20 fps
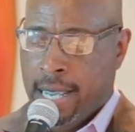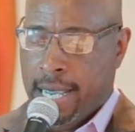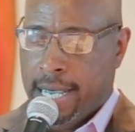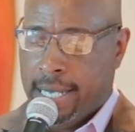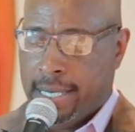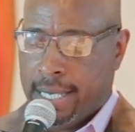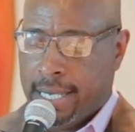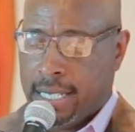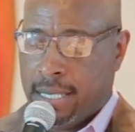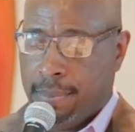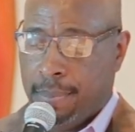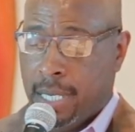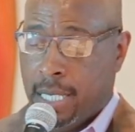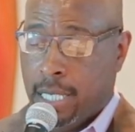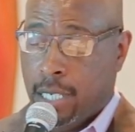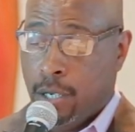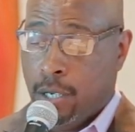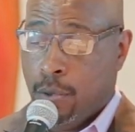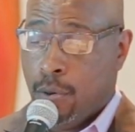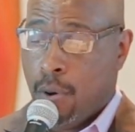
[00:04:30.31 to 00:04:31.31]
He says, But
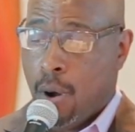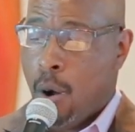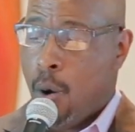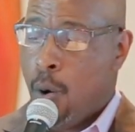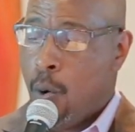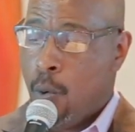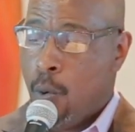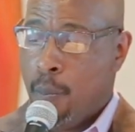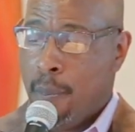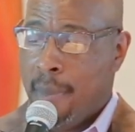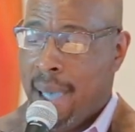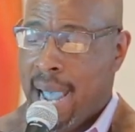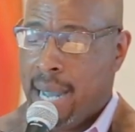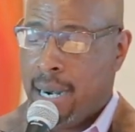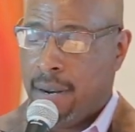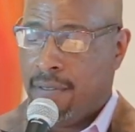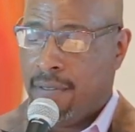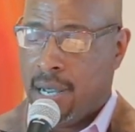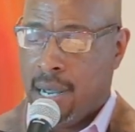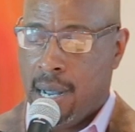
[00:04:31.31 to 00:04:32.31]
you, O
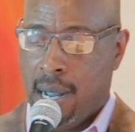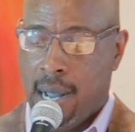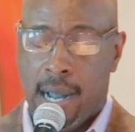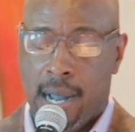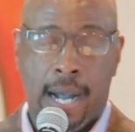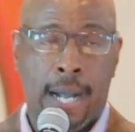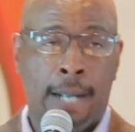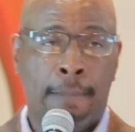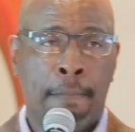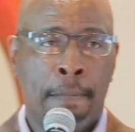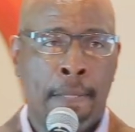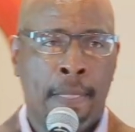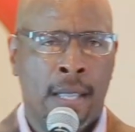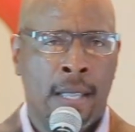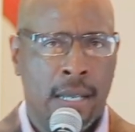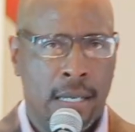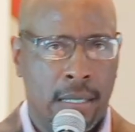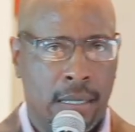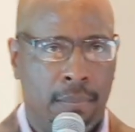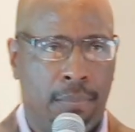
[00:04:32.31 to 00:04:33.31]
man of God,
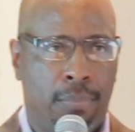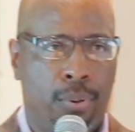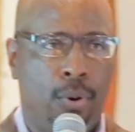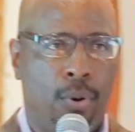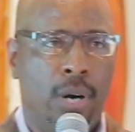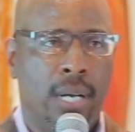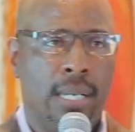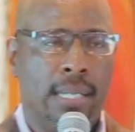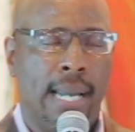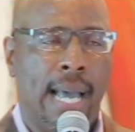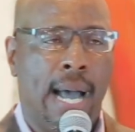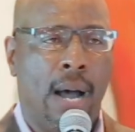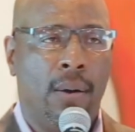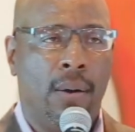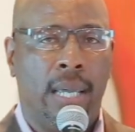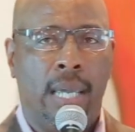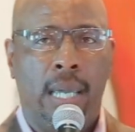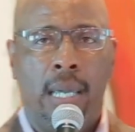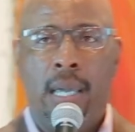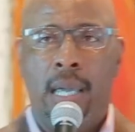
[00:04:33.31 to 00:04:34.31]
it's important now.
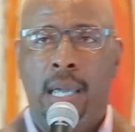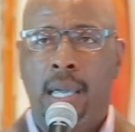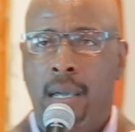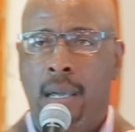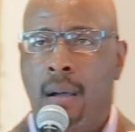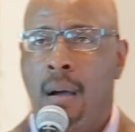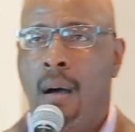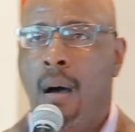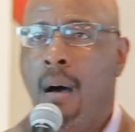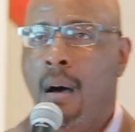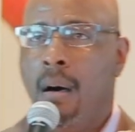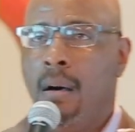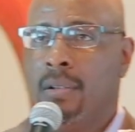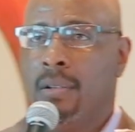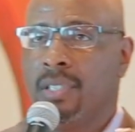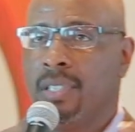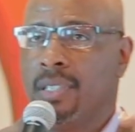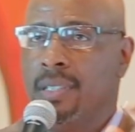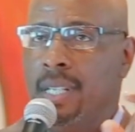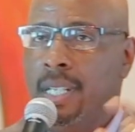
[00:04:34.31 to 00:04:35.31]
He, he
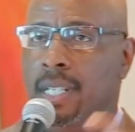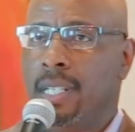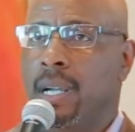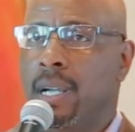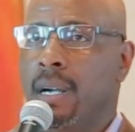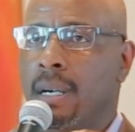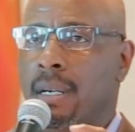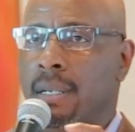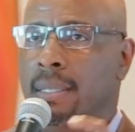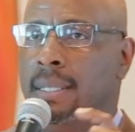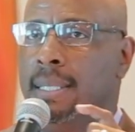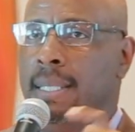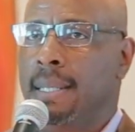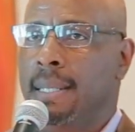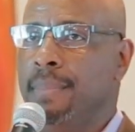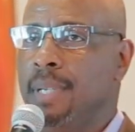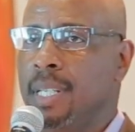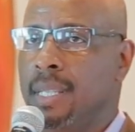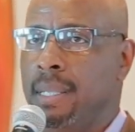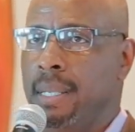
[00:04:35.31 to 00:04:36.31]
calls the younger
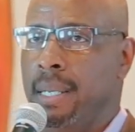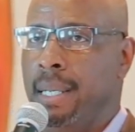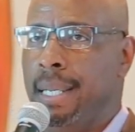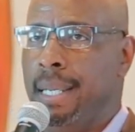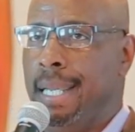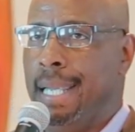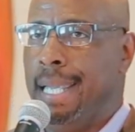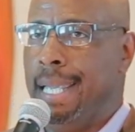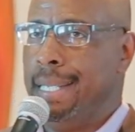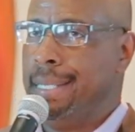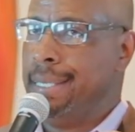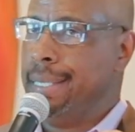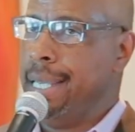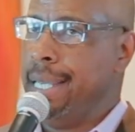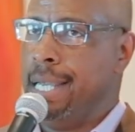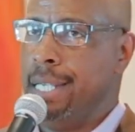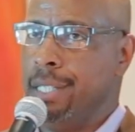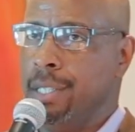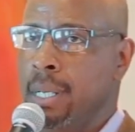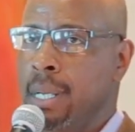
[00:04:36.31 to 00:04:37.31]
Timothy, he
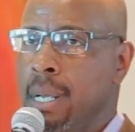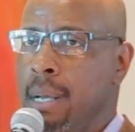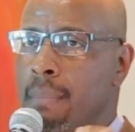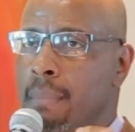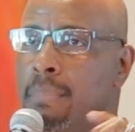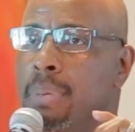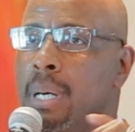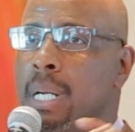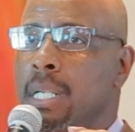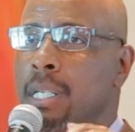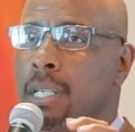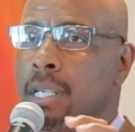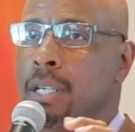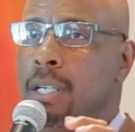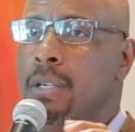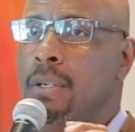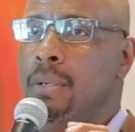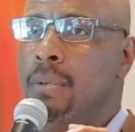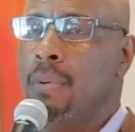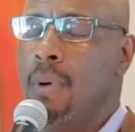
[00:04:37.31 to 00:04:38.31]
says, But
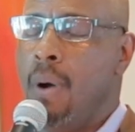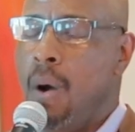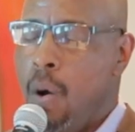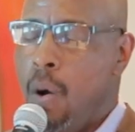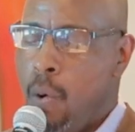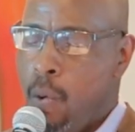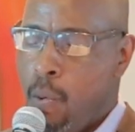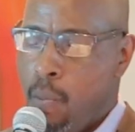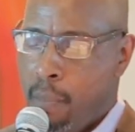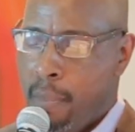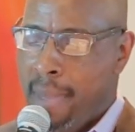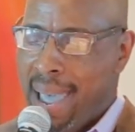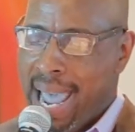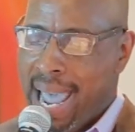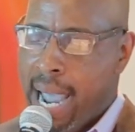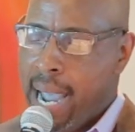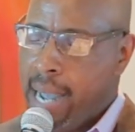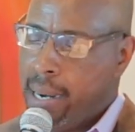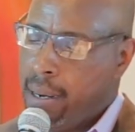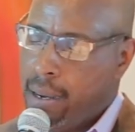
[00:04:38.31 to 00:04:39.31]
you, O
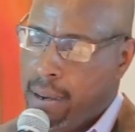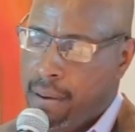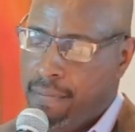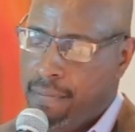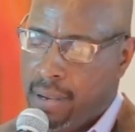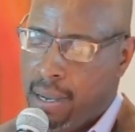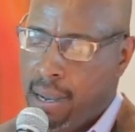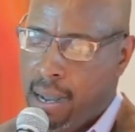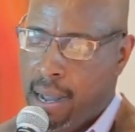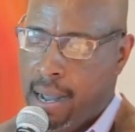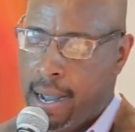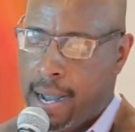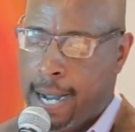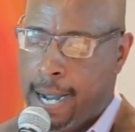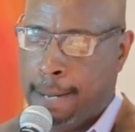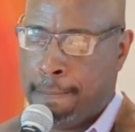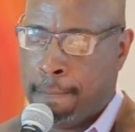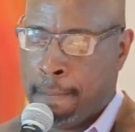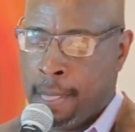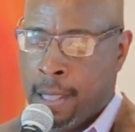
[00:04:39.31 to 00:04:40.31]
man of
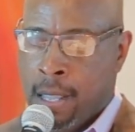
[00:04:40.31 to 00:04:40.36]
God.